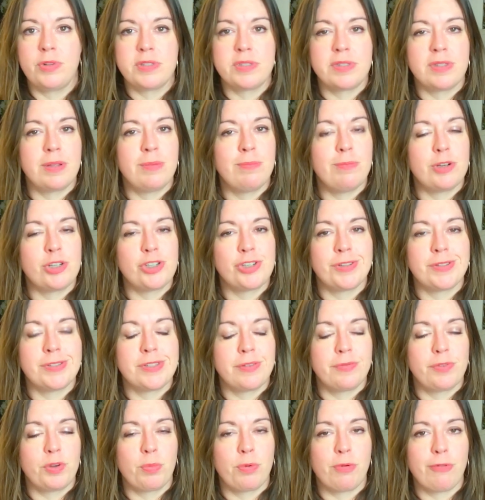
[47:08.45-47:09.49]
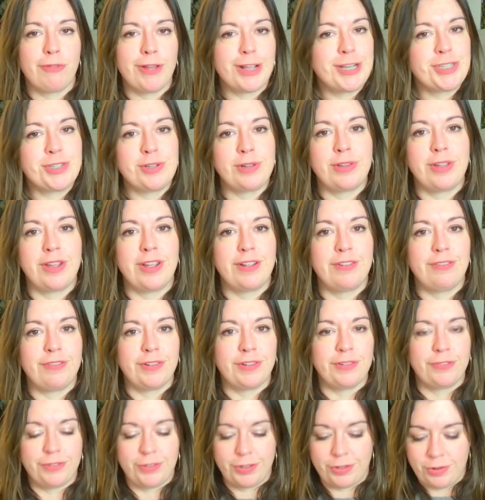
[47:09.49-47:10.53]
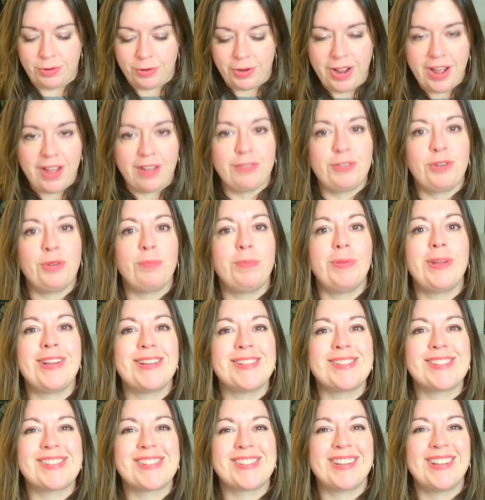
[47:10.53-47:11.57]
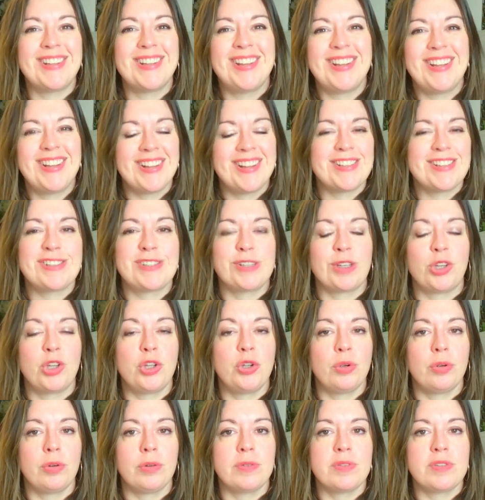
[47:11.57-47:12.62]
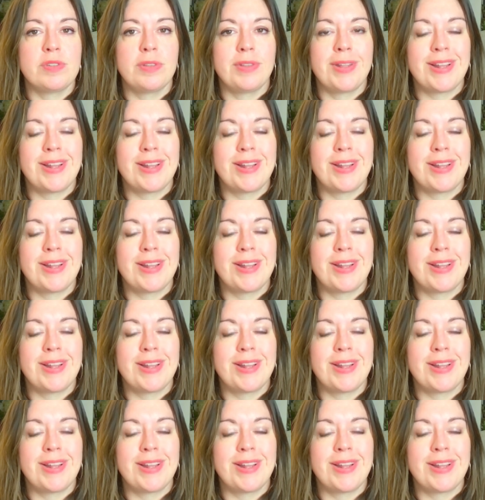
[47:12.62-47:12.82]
what's the ambitions of your professional life if you don't have your base secured?